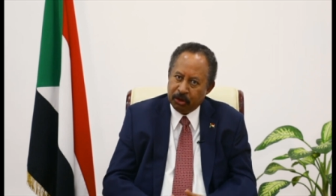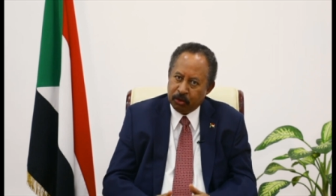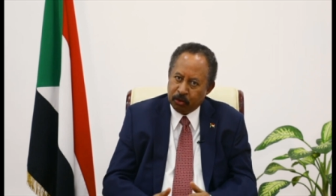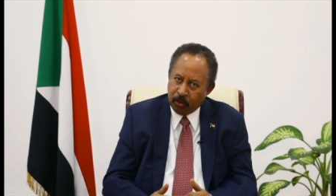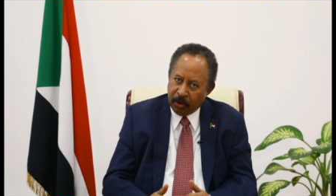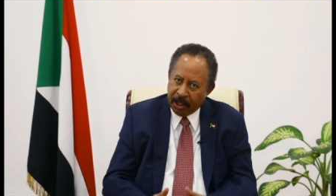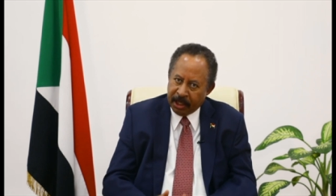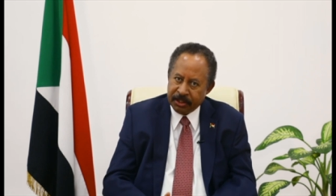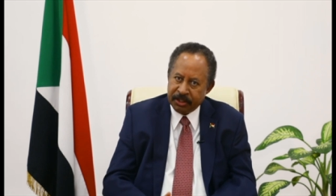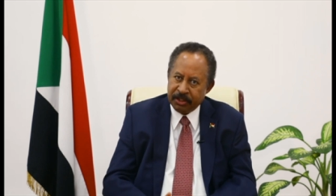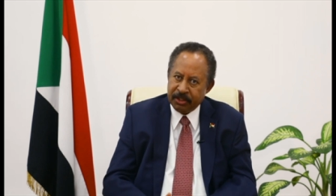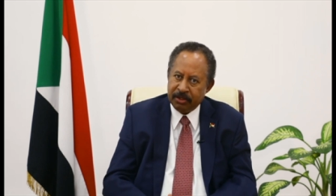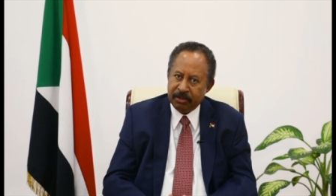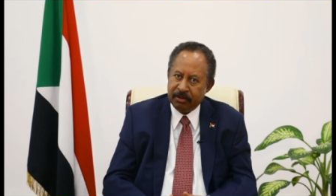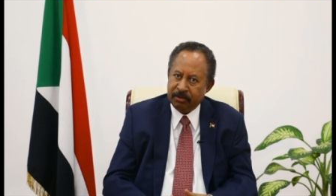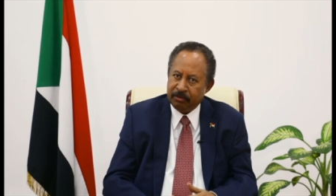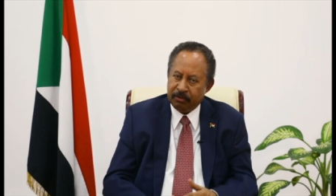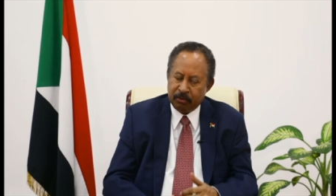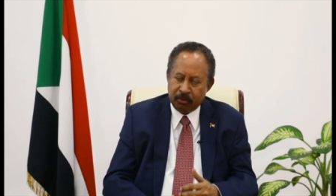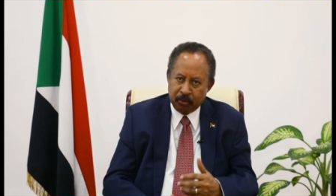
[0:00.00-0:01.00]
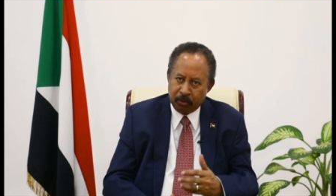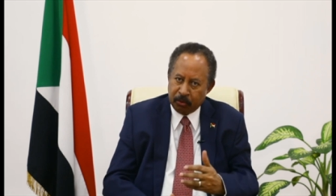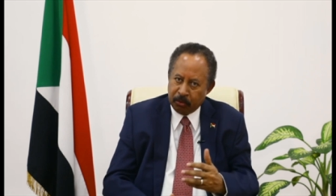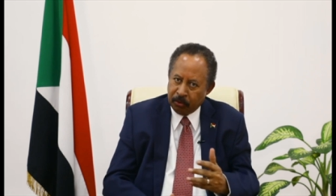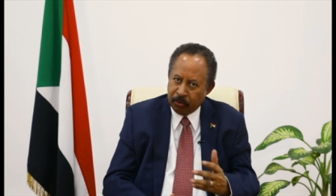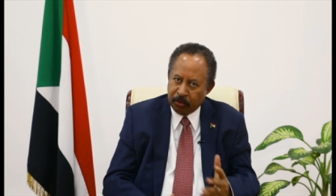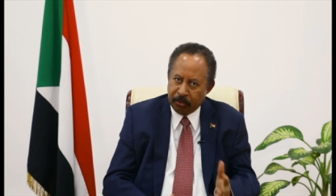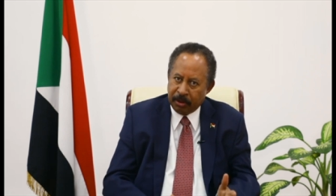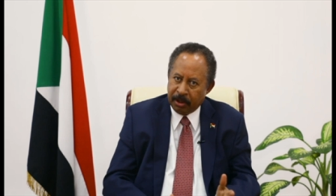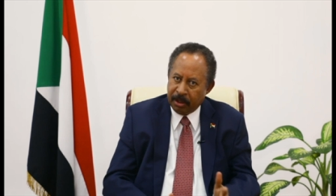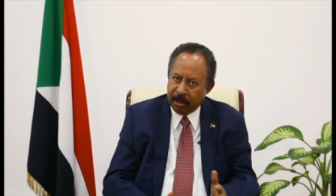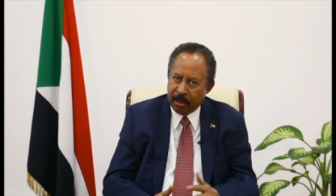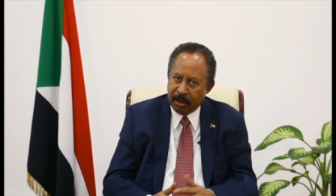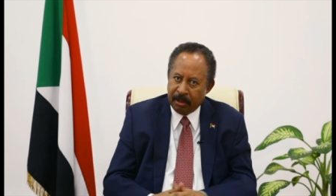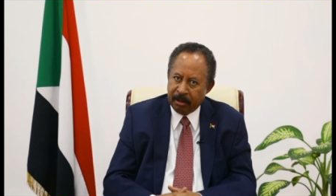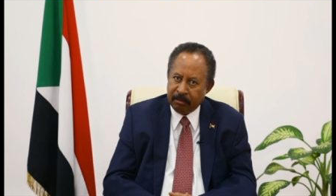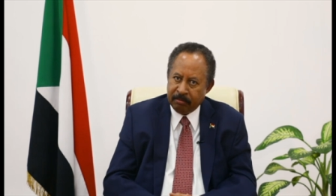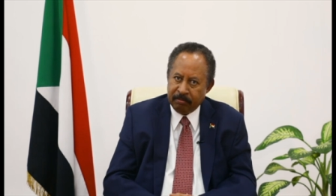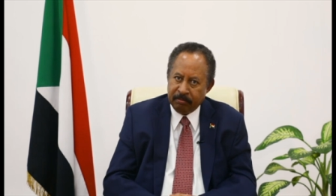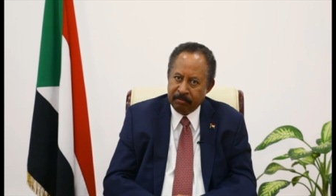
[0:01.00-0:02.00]
to us,
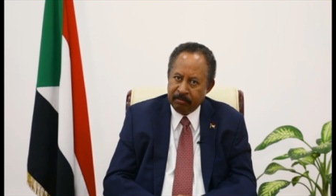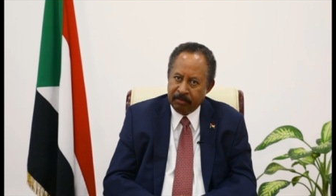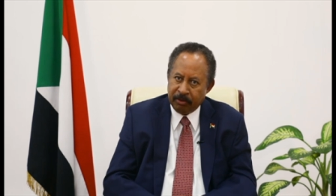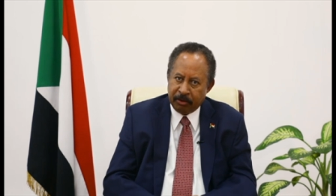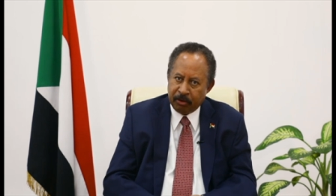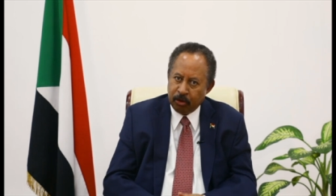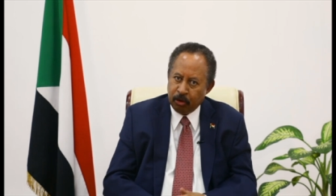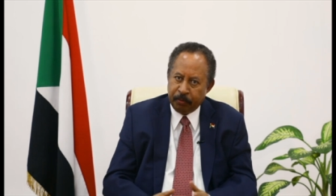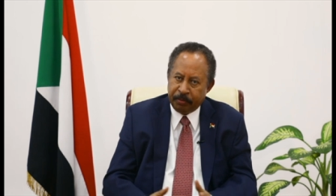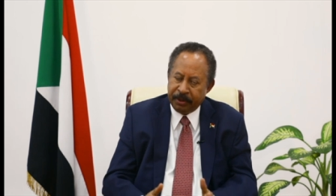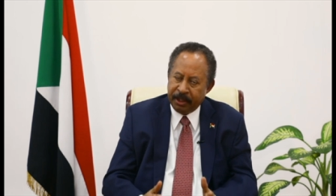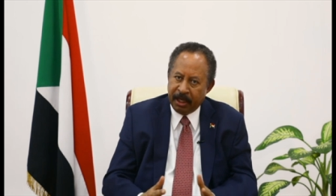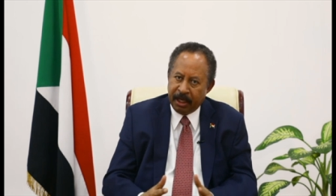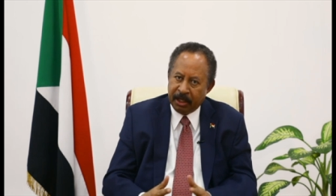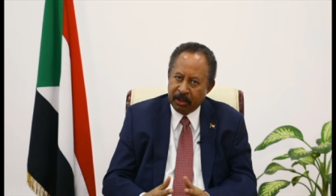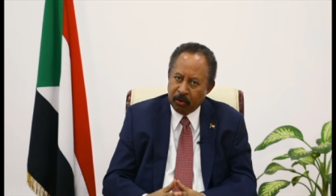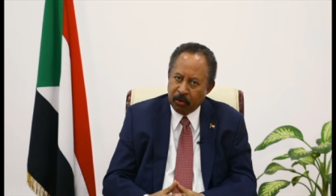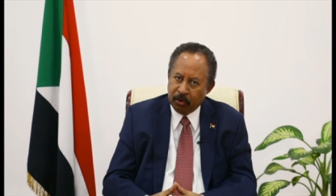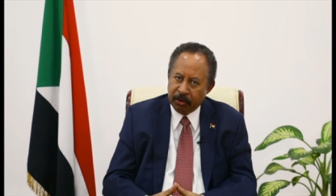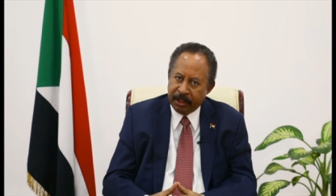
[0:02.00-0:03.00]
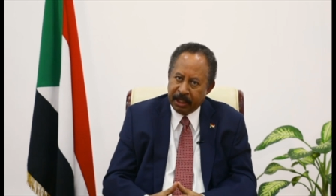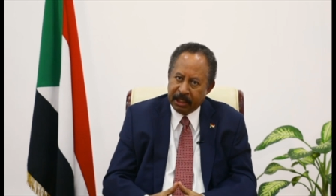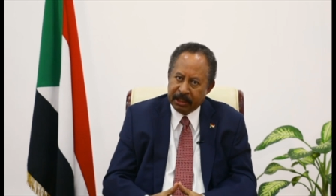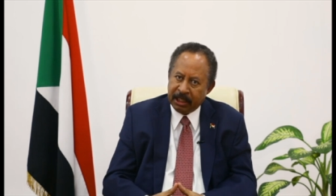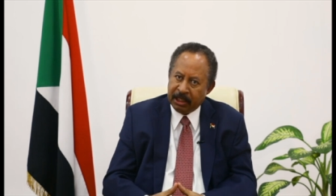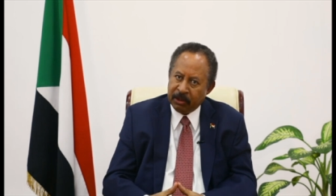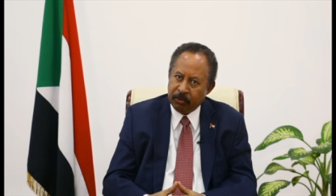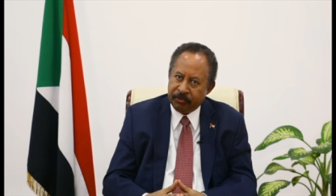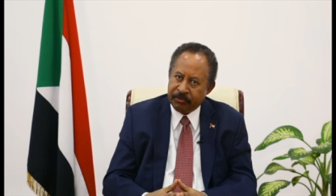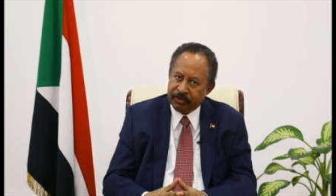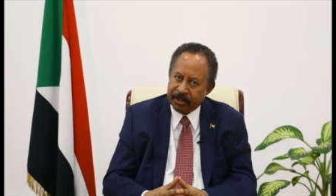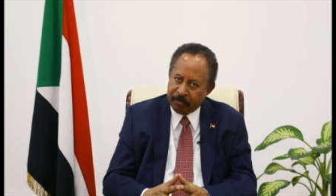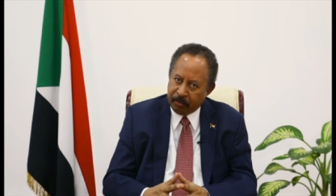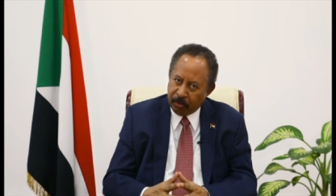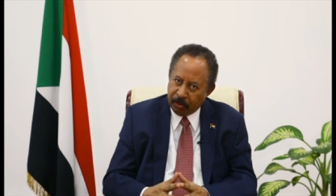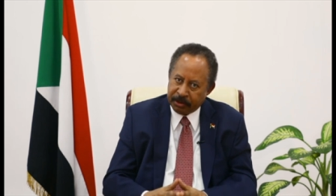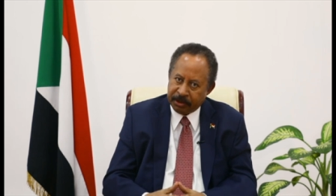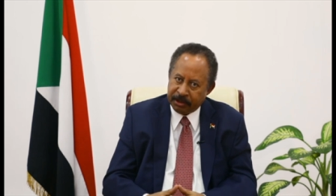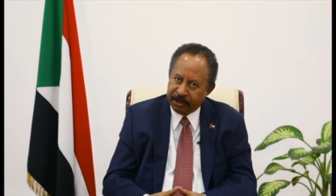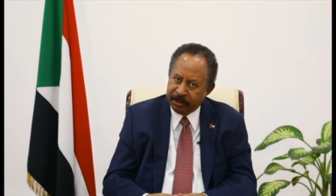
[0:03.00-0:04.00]
to Ethiopia and all that, and we've
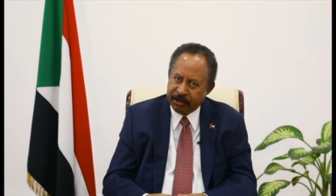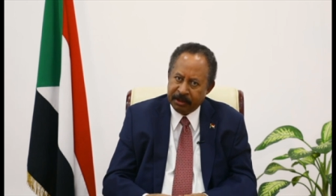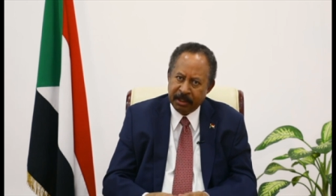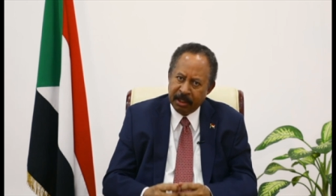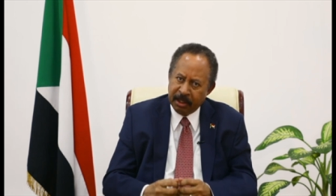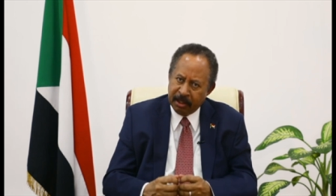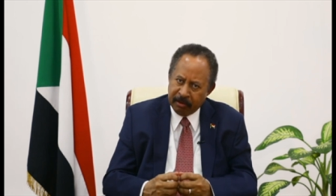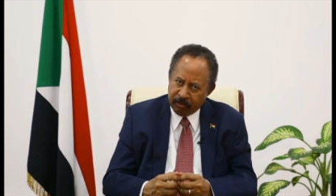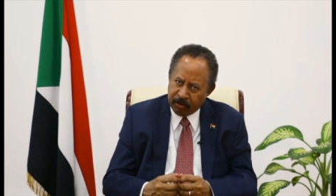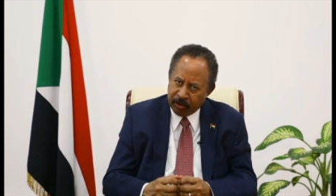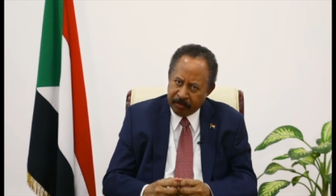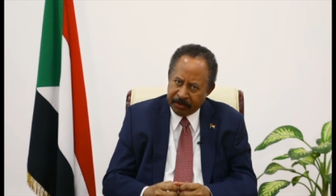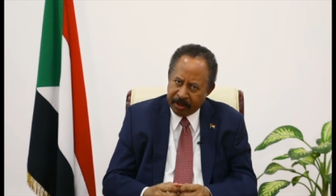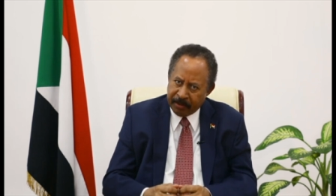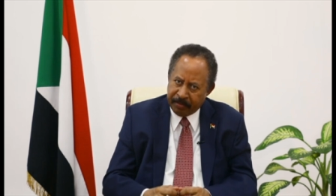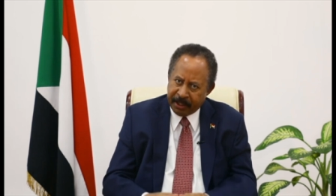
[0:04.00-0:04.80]
supported it from the